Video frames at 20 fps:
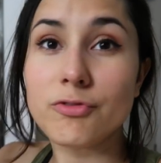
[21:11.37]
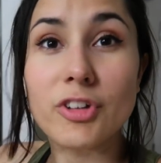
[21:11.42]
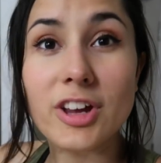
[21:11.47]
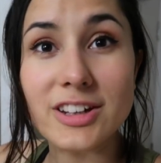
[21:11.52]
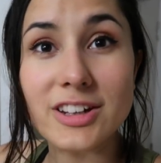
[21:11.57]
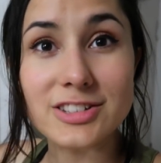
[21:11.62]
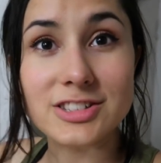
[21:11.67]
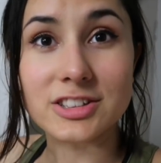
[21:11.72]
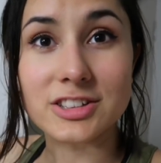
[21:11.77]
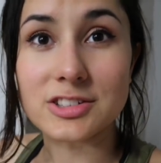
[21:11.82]

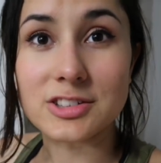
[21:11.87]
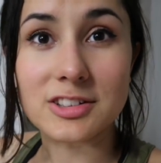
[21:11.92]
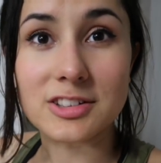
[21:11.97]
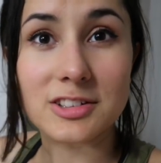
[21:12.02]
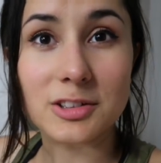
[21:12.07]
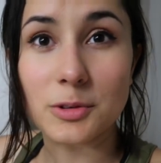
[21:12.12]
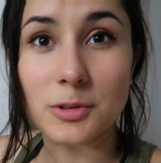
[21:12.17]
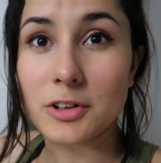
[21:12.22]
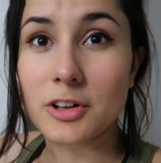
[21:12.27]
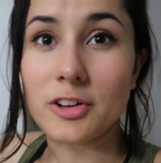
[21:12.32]
fish, and just
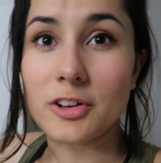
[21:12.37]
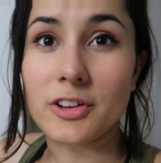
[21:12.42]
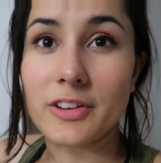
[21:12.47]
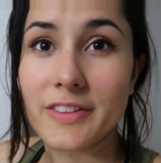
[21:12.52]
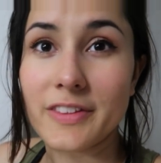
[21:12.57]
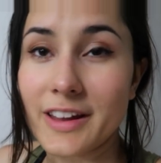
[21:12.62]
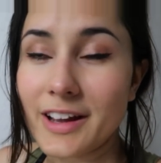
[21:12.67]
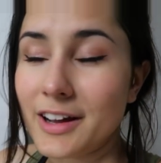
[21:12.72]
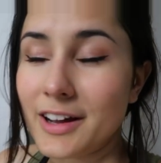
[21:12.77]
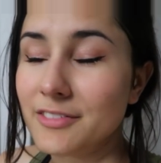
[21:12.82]
do it all in
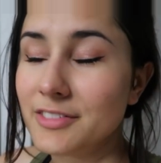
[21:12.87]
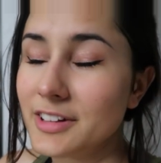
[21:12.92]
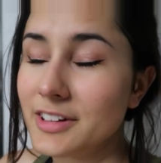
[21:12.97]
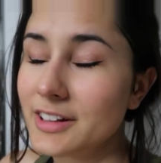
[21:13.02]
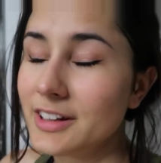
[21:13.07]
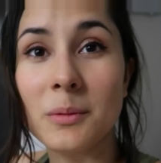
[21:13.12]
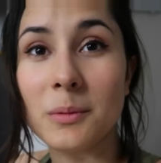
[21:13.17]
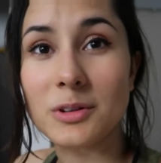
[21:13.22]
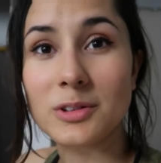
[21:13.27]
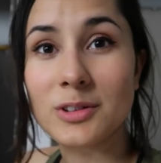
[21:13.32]
the
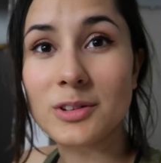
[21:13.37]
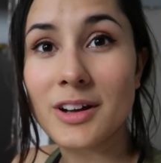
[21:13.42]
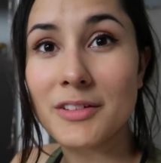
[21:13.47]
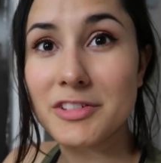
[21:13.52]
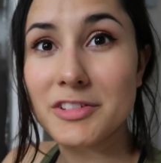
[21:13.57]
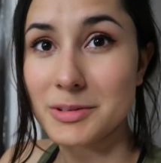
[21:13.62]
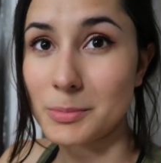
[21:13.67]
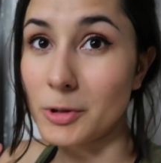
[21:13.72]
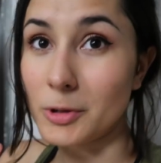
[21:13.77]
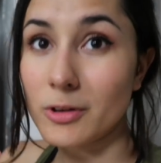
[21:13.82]
oven. We do have
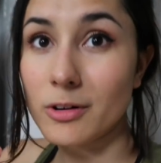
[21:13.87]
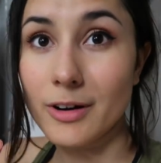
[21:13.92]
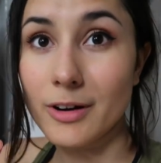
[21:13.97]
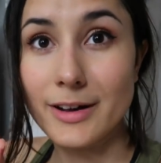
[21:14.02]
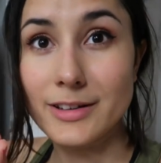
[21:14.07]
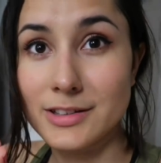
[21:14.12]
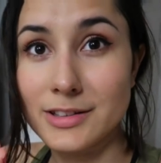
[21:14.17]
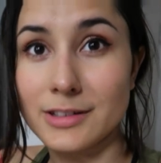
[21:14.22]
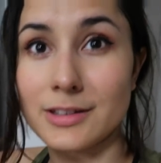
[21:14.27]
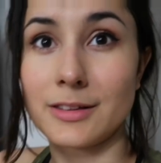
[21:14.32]
a small
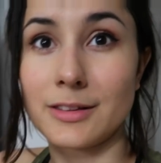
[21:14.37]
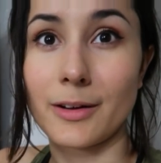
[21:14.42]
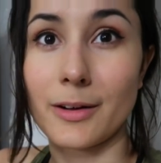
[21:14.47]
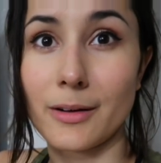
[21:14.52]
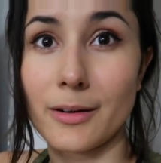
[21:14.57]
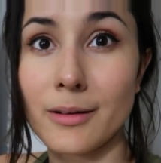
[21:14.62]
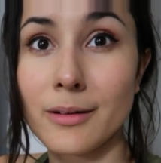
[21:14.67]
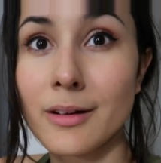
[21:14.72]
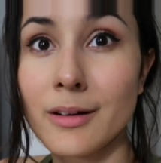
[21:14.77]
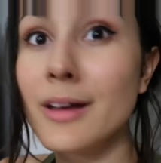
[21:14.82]
crisis
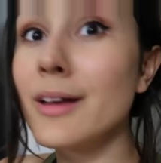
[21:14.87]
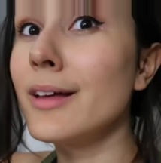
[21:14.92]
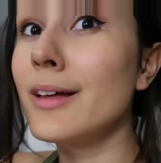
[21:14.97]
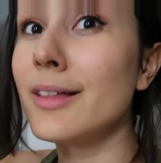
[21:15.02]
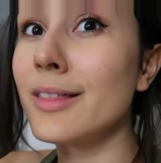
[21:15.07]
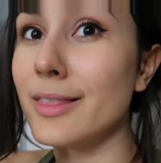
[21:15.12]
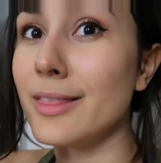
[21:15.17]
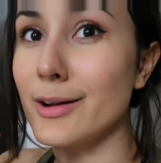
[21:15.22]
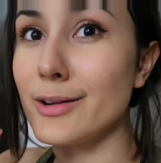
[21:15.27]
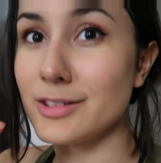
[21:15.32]
though.
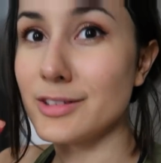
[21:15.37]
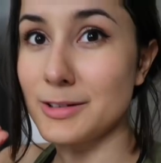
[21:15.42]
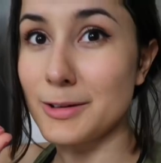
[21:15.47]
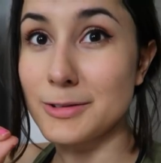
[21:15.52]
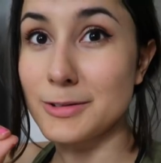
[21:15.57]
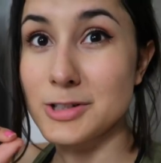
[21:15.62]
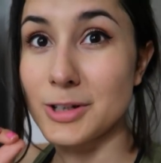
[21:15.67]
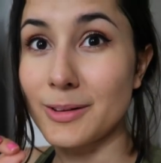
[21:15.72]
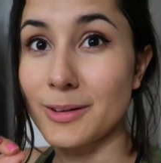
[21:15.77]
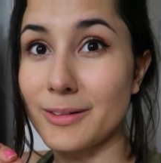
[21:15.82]
There is no
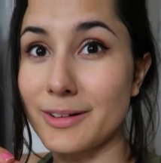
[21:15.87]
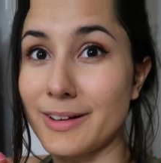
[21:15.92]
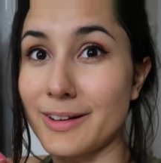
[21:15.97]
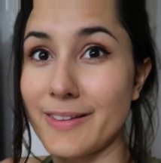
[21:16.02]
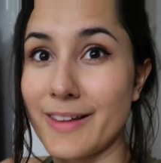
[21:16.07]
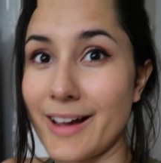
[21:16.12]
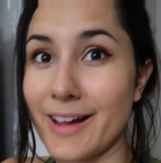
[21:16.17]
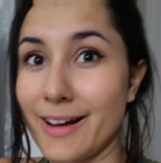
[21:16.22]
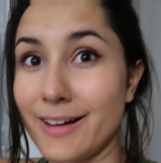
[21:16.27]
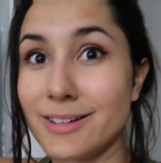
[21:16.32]
chocolate in
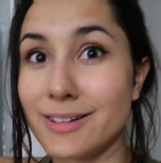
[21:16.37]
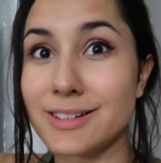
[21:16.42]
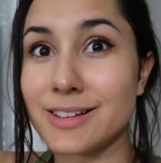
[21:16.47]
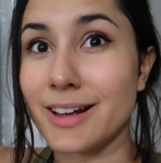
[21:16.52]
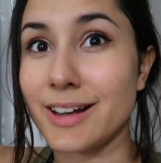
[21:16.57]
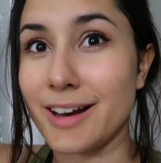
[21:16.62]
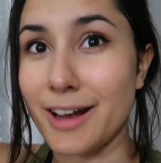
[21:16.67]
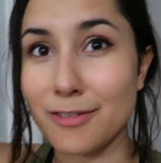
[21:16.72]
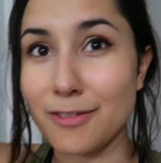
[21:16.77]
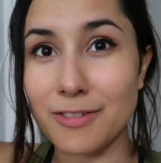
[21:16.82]
the house
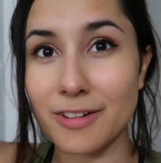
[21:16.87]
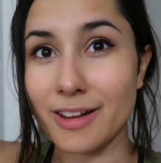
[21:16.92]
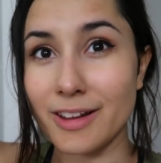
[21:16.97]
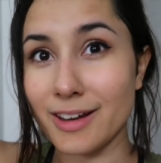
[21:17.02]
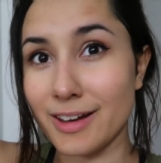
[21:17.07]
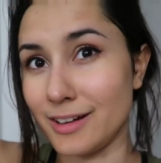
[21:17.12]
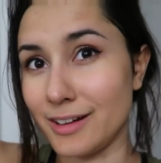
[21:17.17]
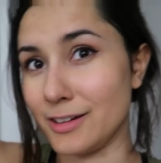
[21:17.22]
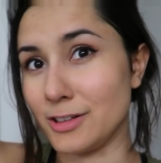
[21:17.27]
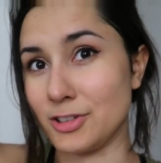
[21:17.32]
and I feel
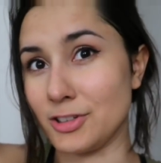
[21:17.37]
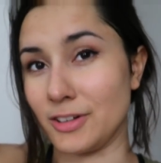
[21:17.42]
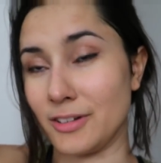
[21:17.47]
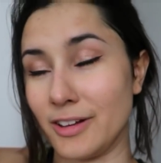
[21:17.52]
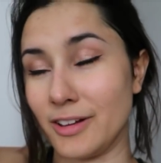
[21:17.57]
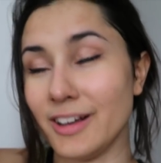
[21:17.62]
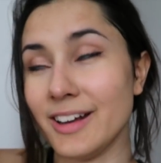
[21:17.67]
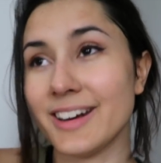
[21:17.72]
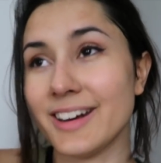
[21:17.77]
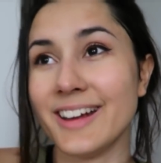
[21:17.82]
like eating
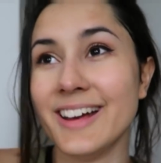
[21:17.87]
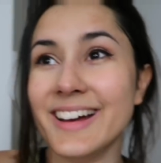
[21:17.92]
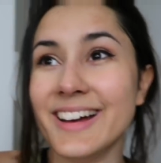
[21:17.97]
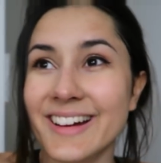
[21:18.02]
chocolate.